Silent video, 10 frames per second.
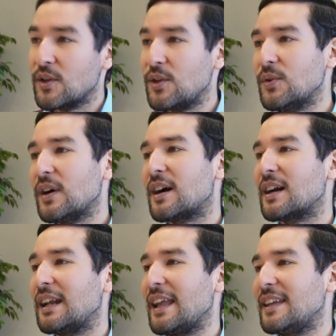You
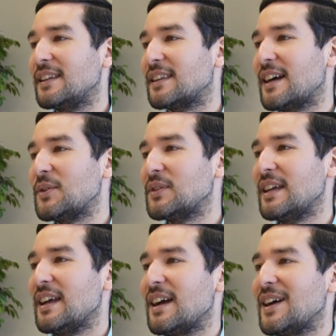are laying
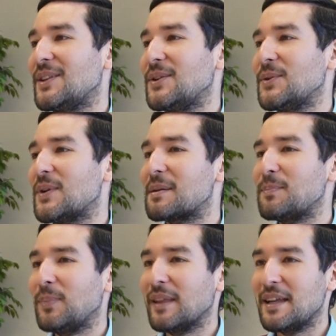down and you are
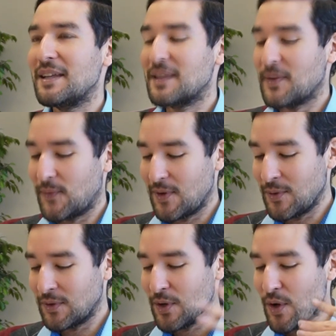playing the
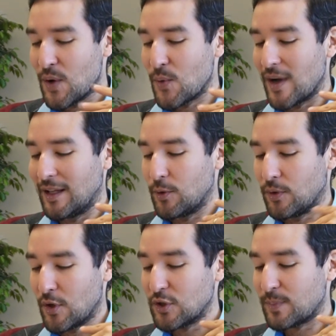flute, while
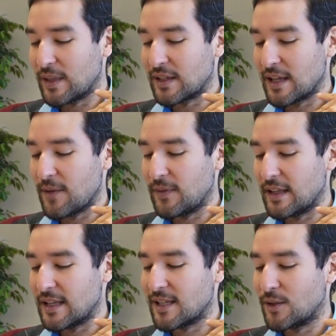nos patria
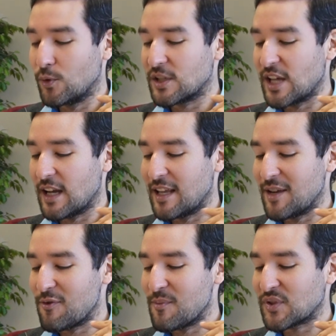fines et dulcia
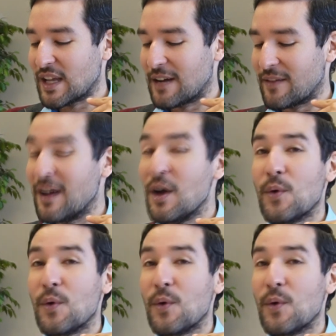linquimus arva.